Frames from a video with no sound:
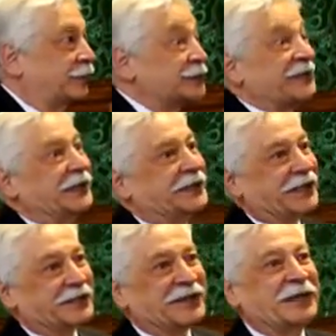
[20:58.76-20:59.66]

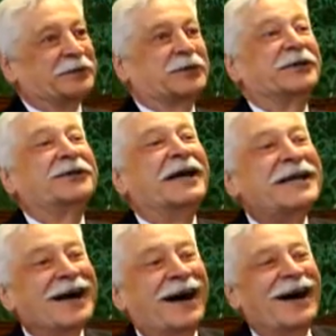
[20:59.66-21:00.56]
proceeding, not
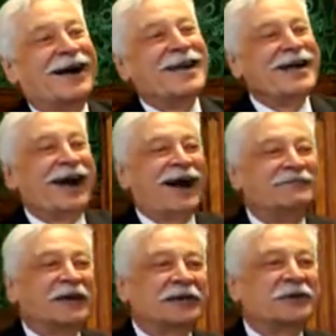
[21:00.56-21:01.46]

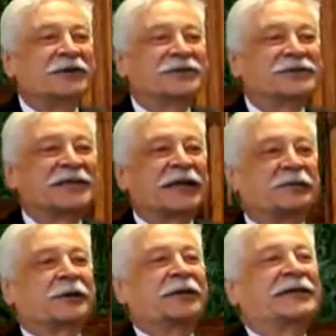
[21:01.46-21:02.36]
I'm not going to say
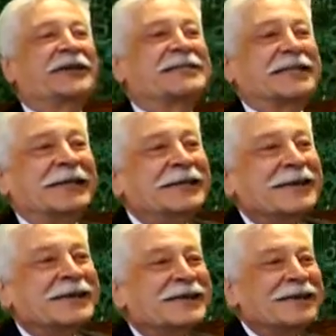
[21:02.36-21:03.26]

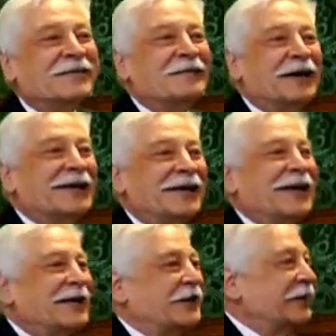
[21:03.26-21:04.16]
progressing, but
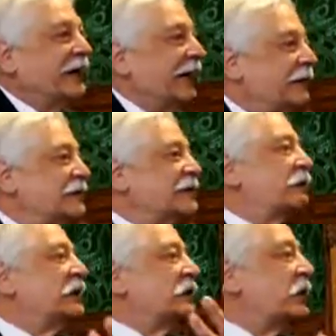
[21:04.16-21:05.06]
anyway, how it's
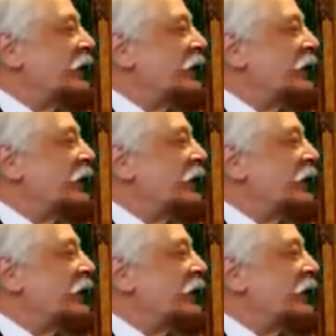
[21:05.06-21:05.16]
been